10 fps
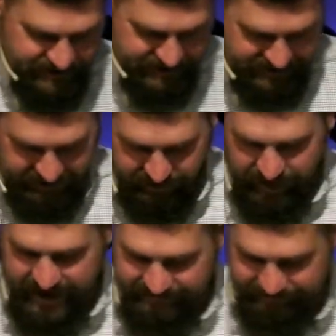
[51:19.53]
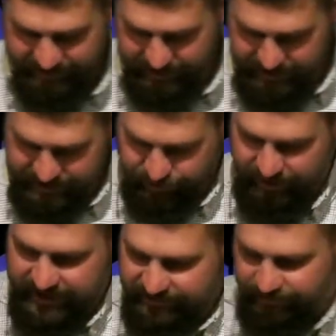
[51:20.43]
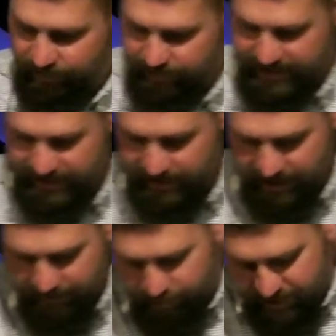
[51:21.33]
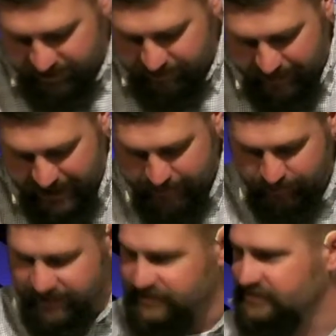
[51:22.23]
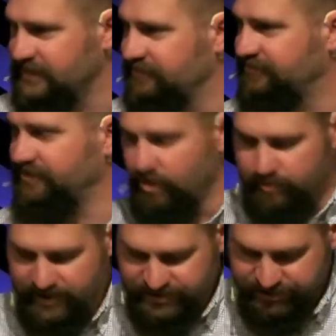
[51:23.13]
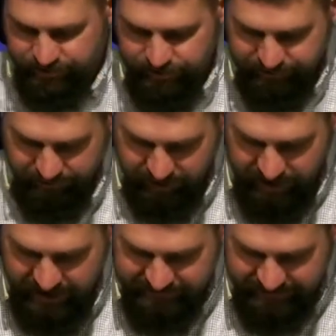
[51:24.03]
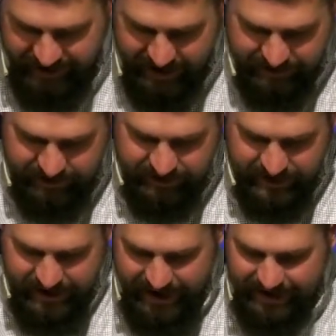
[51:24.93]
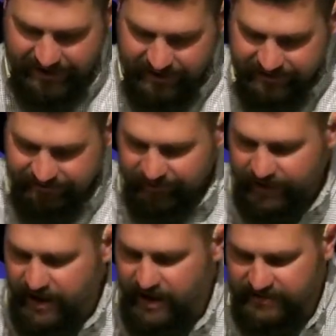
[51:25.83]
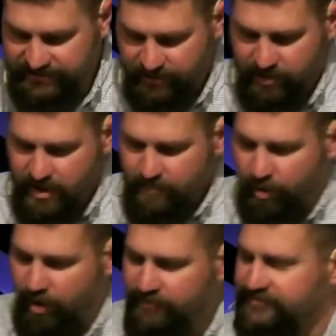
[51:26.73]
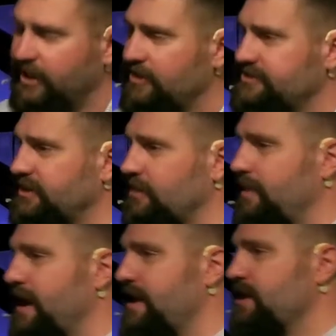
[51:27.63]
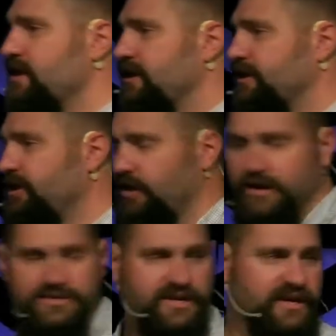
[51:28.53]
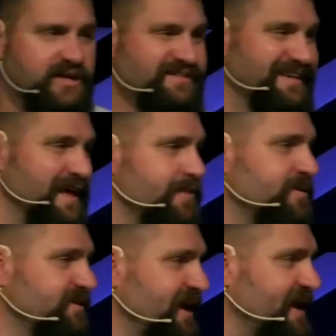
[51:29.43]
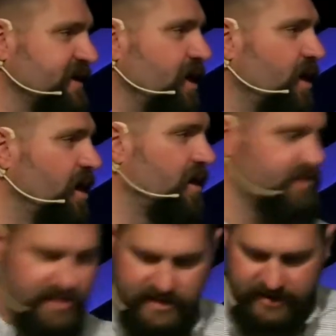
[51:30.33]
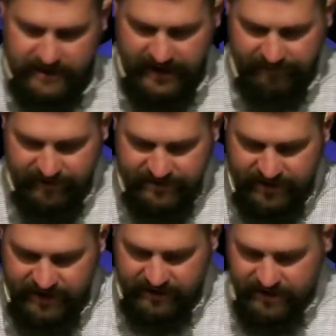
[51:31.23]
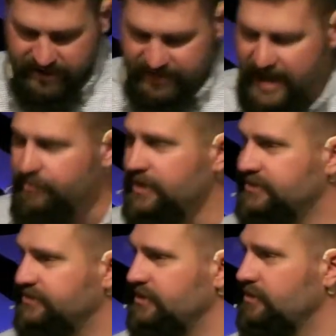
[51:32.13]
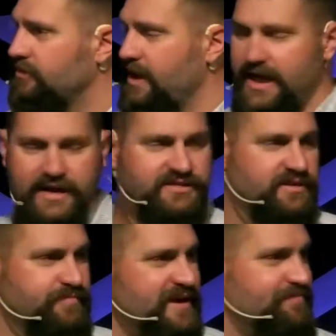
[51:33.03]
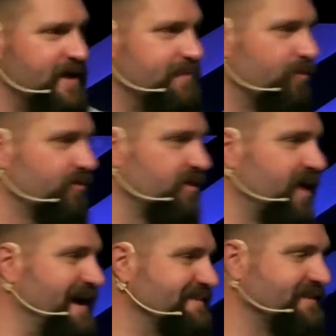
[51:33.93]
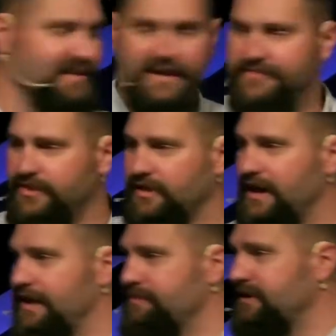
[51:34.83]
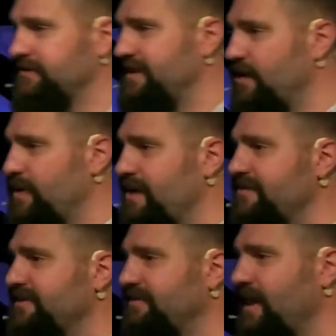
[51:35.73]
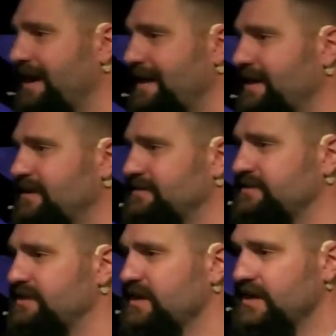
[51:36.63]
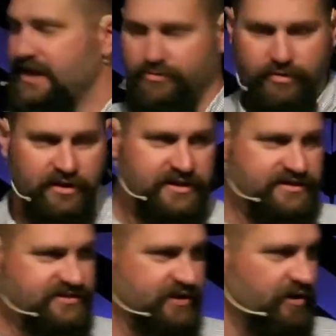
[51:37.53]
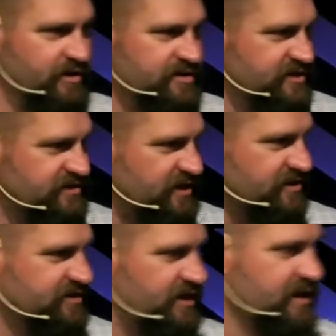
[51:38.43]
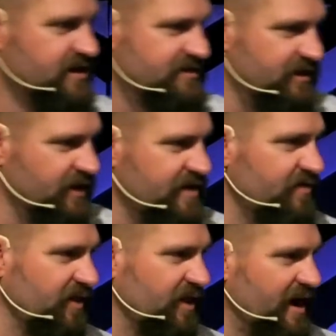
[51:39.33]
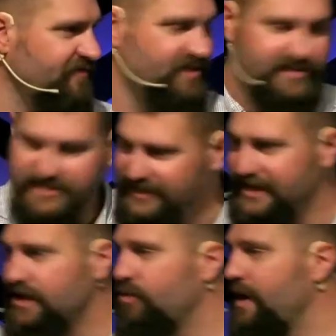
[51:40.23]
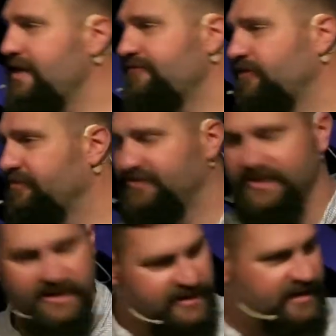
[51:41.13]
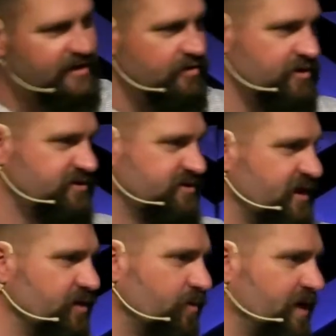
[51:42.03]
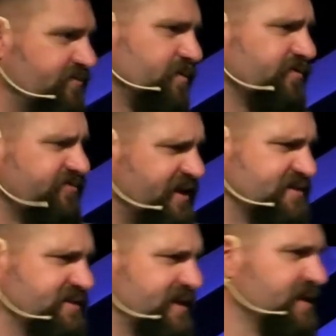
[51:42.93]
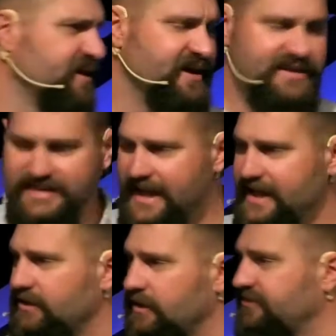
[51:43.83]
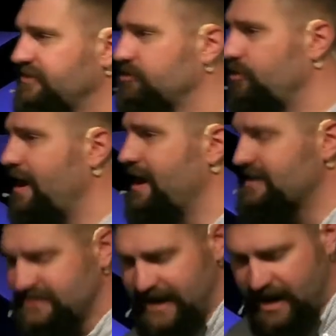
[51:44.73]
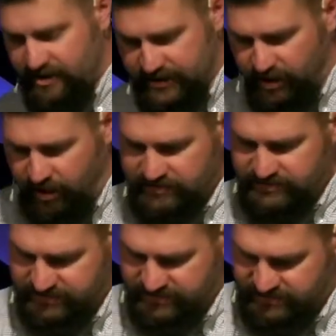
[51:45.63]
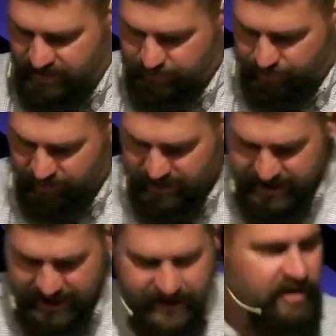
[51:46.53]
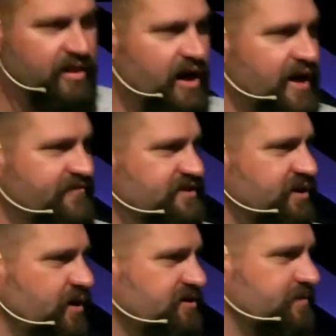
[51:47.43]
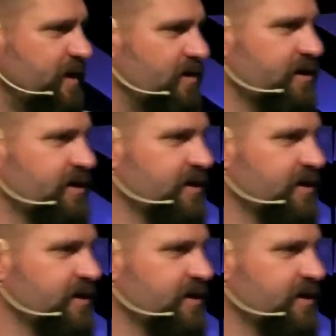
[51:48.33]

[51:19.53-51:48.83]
it's just a life transforming uh, book of the Bible that just gives so much truth for our lives and how to how to live for God. So Paul starts here by encouraging us to imitate God in everything that we do and to be people the light, to live in the light, because now we have his light in us and, and really discourages us to, to live a life, to, to get away from sin, to get, to get away from those things that entangle us and drag us down and cause us to stumble in our life. He talks about,